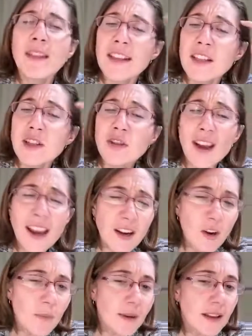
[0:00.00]
But this
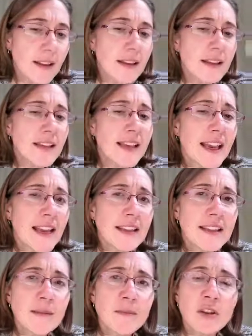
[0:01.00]
trinomial, this has
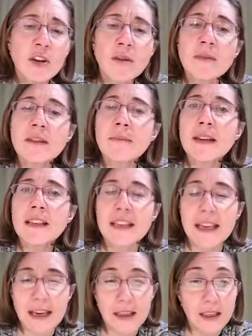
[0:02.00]
some terms
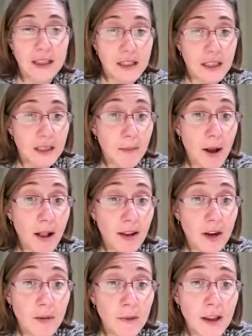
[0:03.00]
missing in this
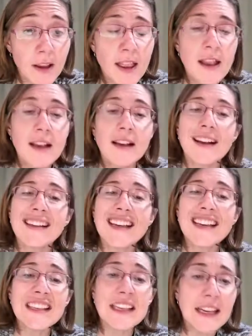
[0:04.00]
polynomial because
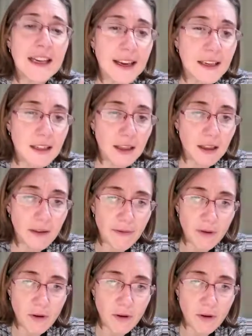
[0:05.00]
I see an x to the